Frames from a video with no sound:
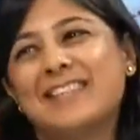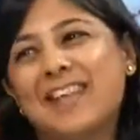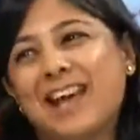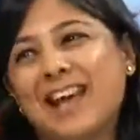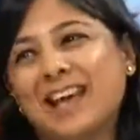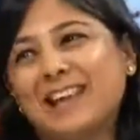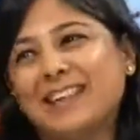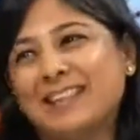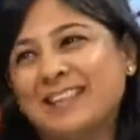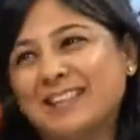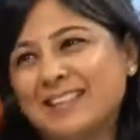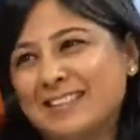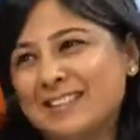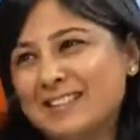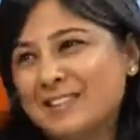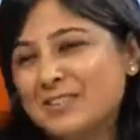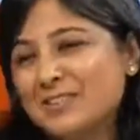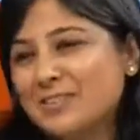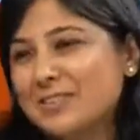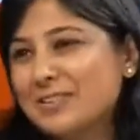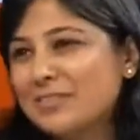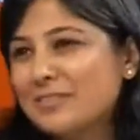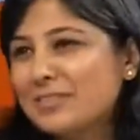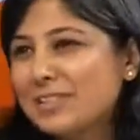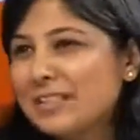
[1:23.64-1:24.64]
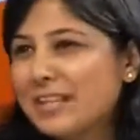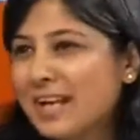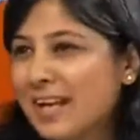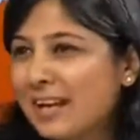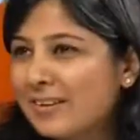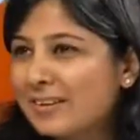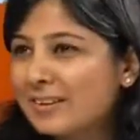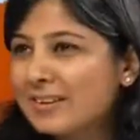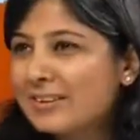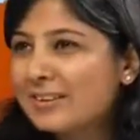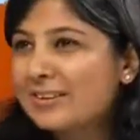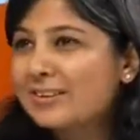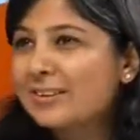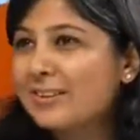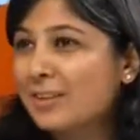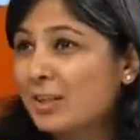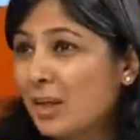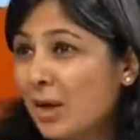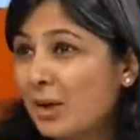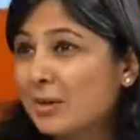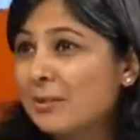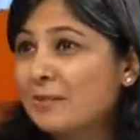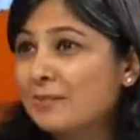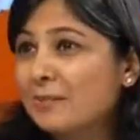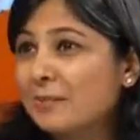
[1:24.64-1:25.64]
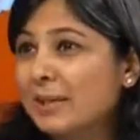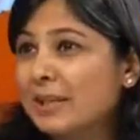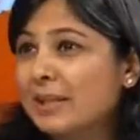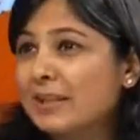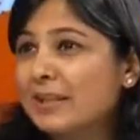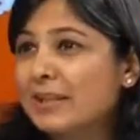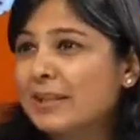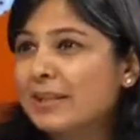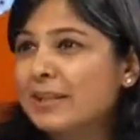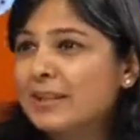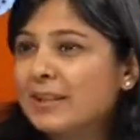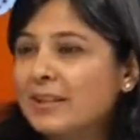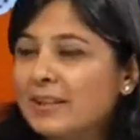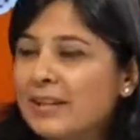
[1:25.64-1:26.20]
Exactly. So they've inherited a lot of money,